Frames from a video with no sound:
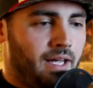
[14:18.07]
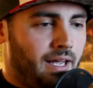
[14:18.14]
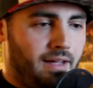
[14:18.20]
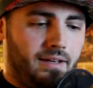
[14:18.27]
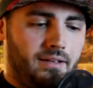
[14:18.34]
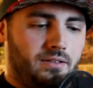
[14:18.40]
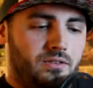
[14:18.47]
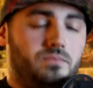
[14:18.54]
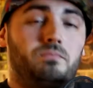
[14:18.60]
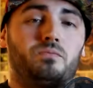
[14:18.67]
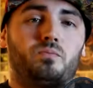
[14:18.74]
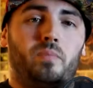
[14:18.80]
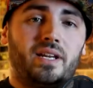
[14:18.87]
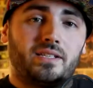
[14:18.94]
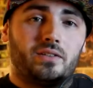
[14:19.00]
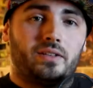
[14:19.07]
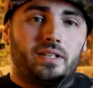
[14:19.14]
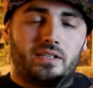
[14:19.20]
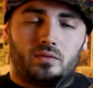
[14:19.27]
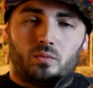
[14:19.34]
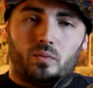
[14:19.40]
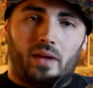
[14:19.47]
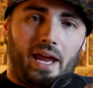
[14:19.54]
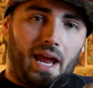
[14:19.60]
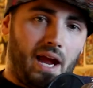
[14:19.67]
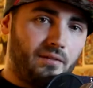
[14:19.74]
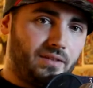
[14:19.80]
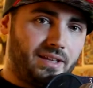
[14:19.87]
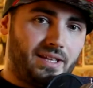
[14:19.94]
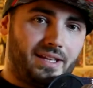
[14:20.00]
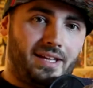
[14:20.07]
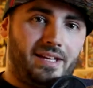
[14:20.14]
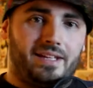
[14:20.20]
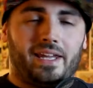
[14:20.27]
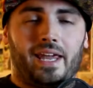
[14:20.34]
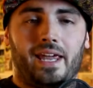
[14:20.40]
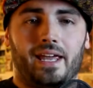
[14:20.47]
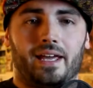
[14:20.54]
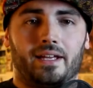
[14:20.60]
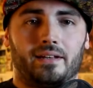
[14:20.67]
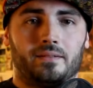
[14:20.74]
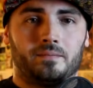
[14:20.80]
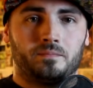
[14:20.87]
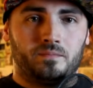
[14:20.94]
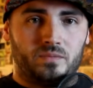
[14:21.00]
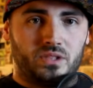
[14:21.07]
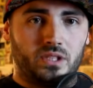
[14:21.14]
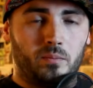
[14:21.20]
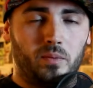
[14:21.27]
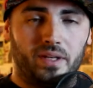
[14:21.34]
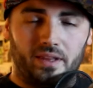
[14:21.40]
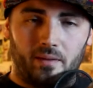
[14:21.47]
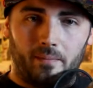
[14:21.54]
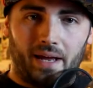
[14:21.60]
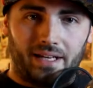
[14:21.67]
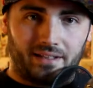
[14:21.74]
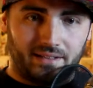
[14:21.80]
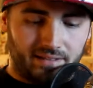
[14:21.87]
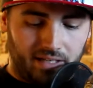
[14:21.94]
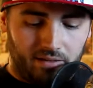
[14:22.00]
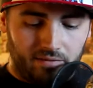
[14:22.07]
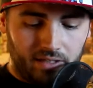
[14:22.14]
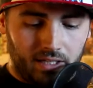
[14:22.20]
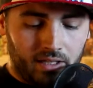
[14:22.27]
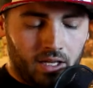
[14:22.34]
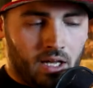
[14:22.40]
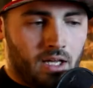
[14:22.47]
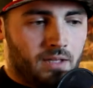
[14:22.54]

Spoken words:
and basically does everything he can to bring them back to safety,